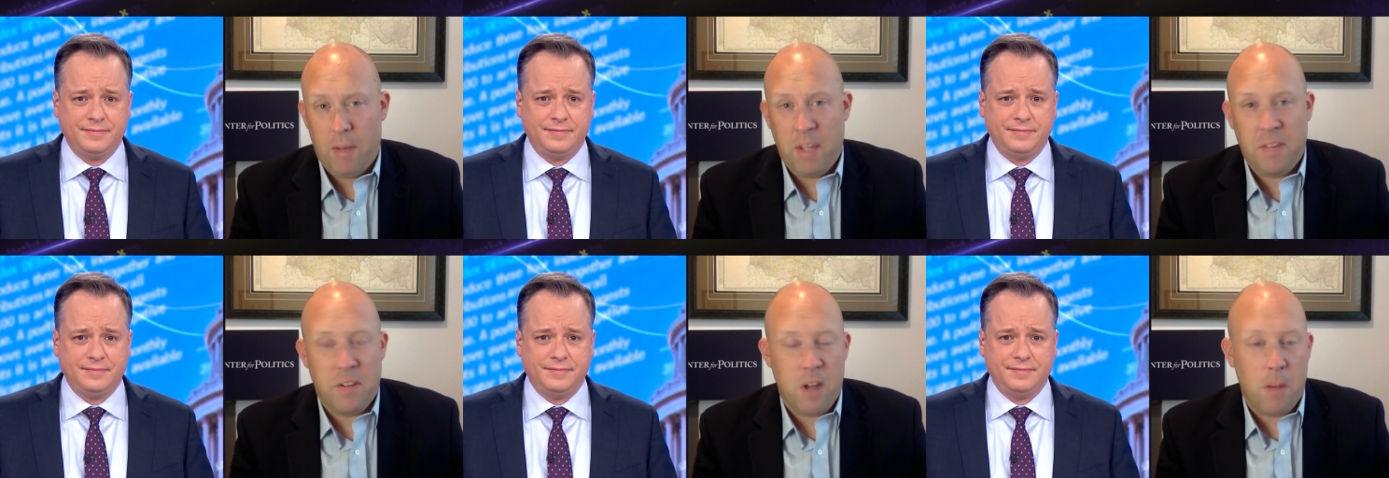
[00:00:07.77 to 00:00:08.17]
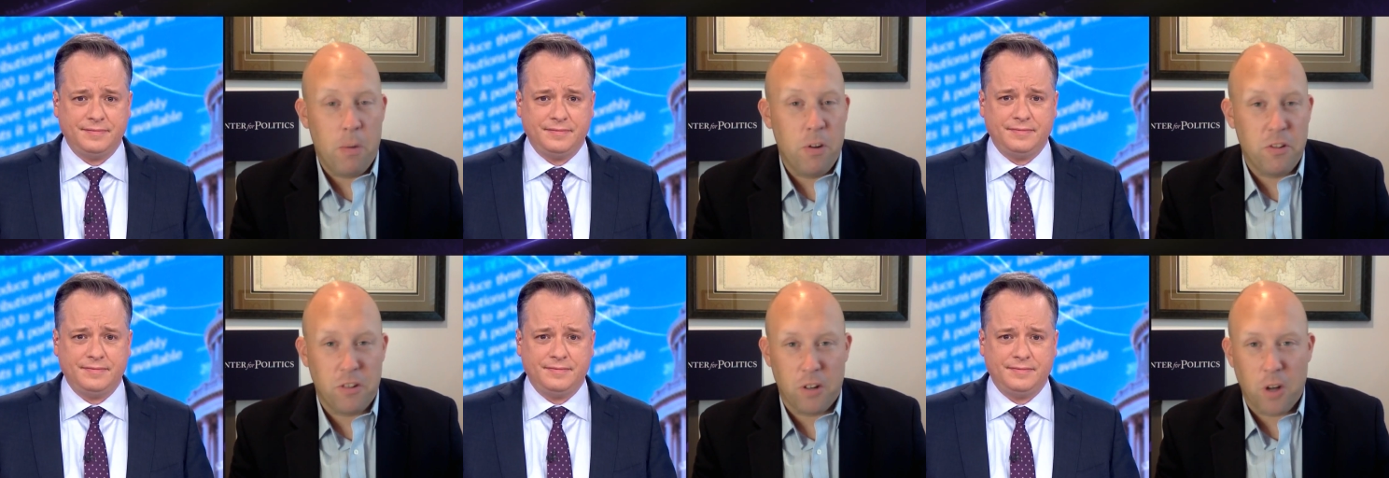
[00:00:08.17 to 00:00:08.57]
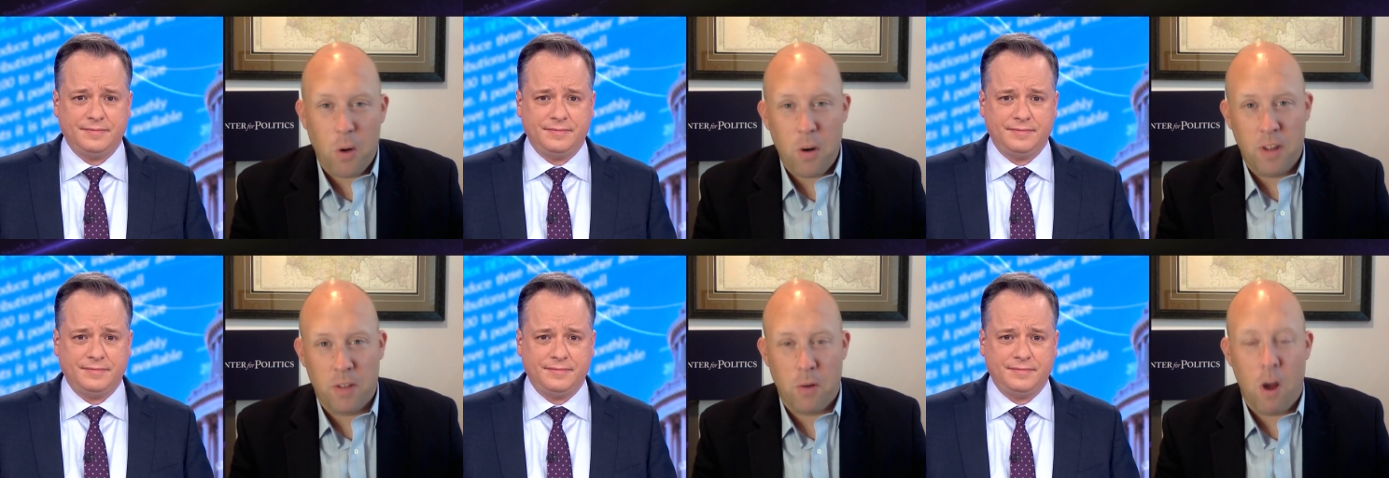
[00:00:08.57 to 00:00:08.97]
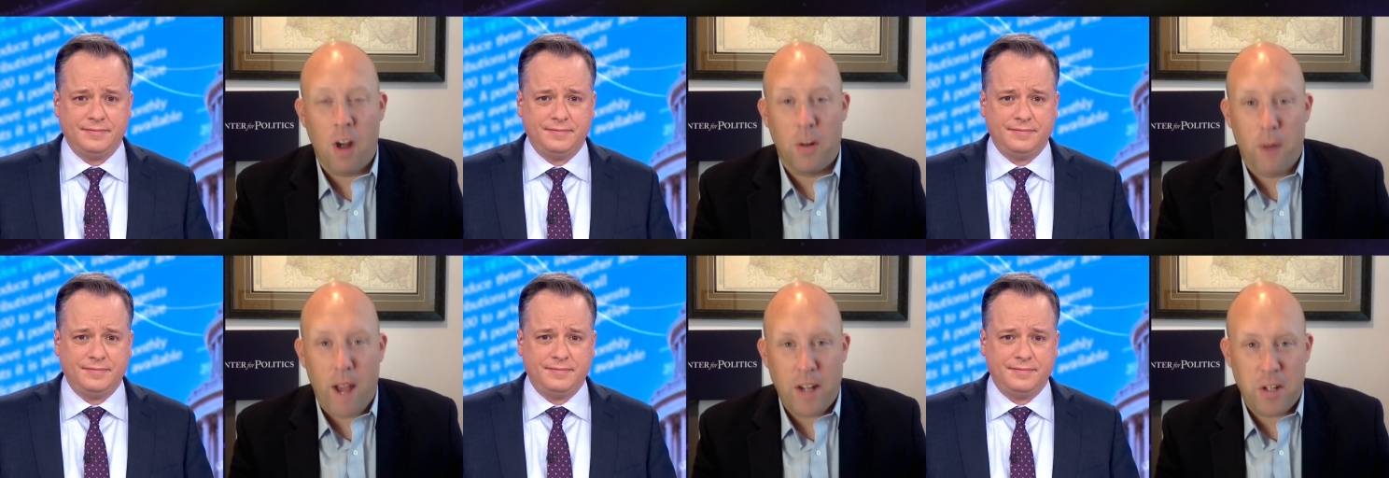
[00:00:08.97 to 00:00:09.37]
Speaker 1: I mean, the numbers are going in the
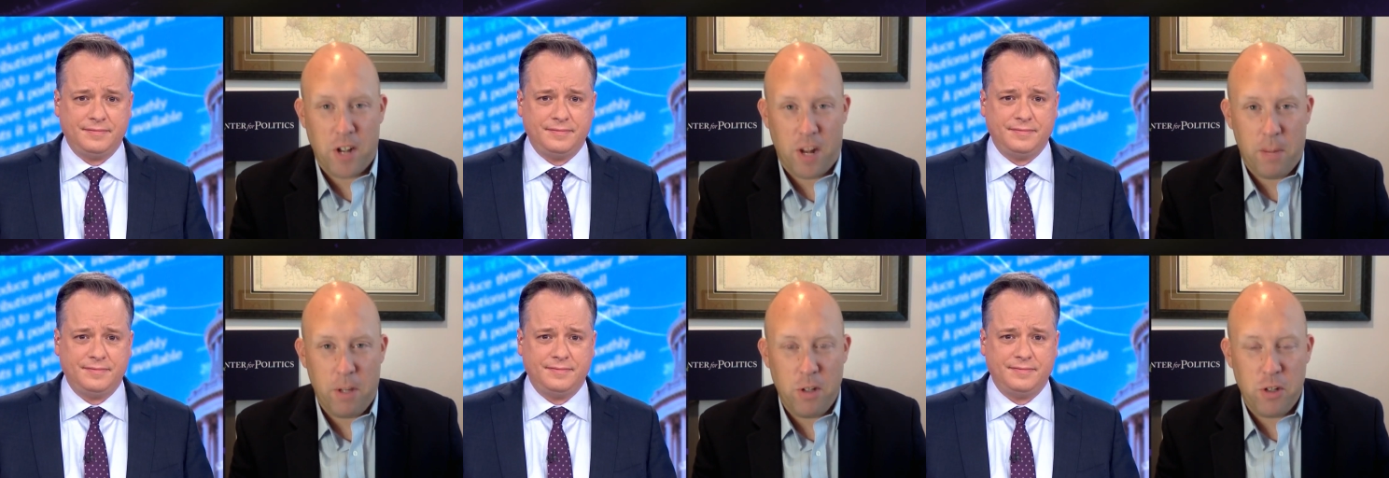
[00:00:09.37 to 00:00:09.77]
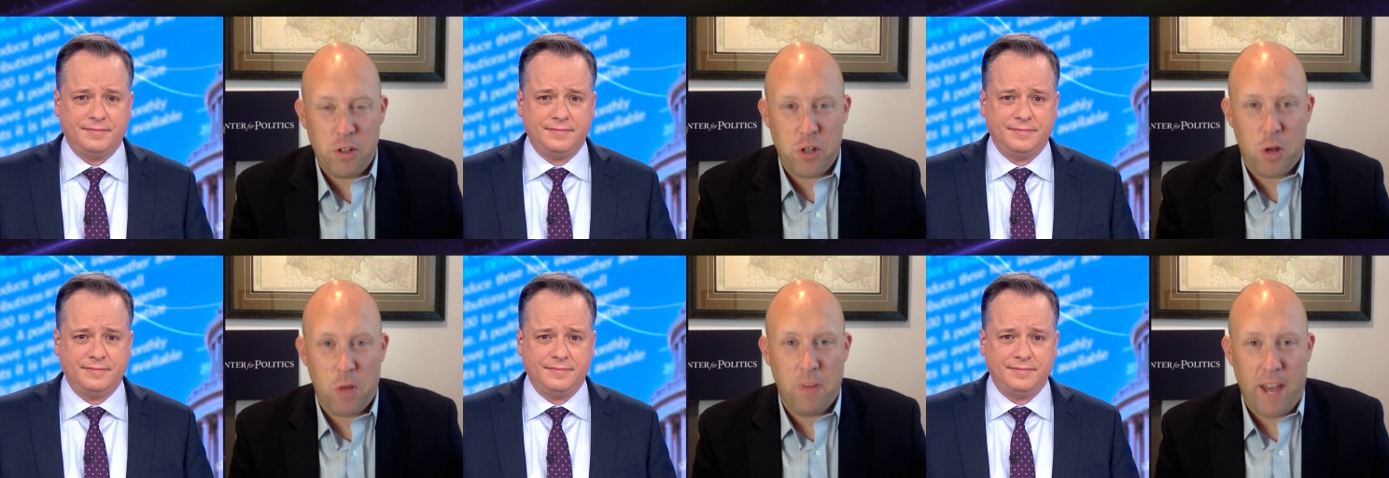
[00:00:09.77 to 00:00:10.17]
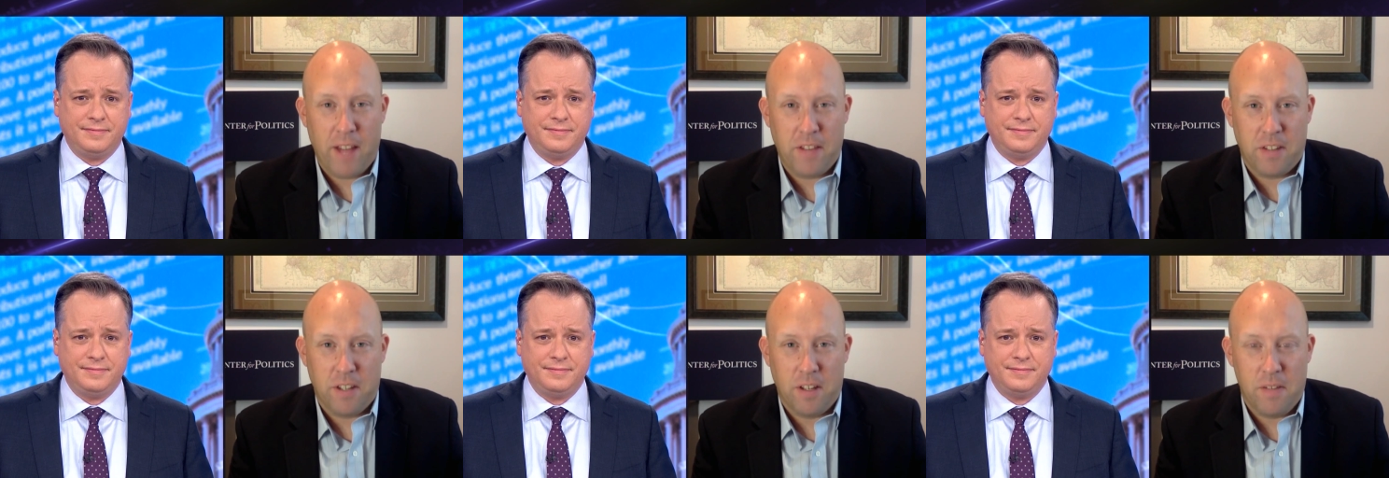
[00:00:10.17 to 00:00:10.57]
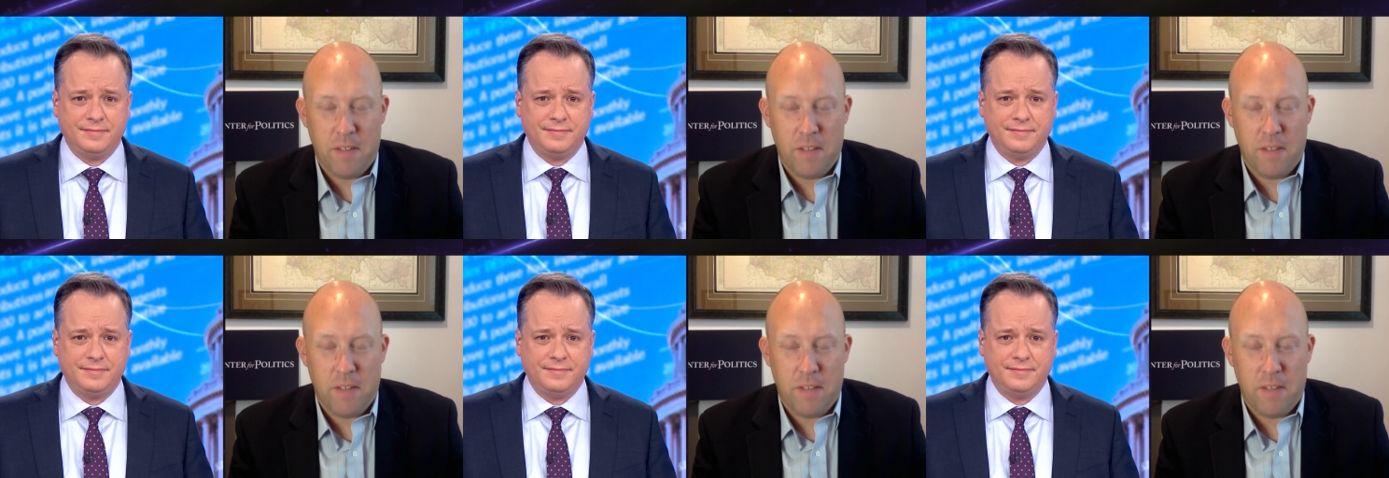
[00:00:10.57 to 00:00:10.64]
wrong direction. I mean, you just showed that